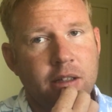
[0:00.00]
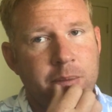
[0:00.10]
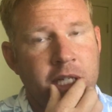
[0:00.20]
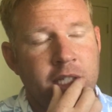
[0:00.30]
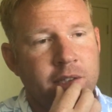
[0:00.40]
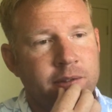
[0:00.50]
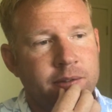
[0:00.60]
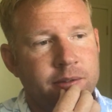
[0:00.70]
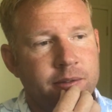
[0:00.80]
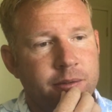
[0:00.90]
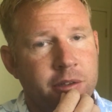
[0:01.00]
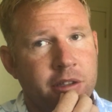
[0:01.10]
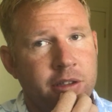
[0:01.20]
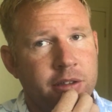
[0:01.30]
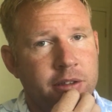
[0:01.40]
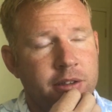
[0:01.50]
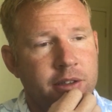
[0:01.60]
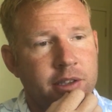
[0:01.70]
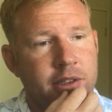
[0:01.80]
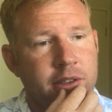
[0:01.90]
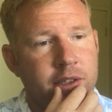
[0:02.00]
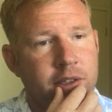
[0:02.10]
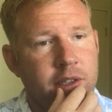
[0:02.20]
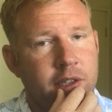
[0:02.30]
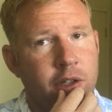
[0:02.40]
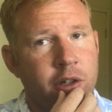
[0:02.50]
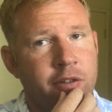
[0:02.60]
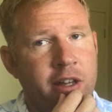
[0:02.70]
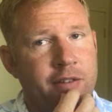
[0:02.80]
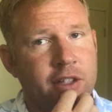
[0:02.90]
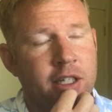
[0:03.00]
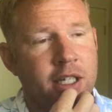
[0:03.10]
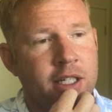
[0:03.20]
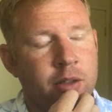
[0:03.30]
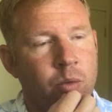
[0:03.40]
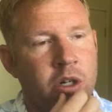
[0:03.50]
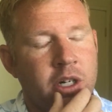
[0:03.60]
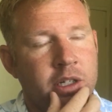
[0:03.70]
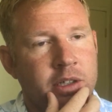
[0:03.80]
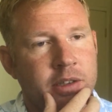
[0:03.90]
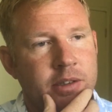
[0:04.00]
Come on now. Really? You don't even have to get in the water.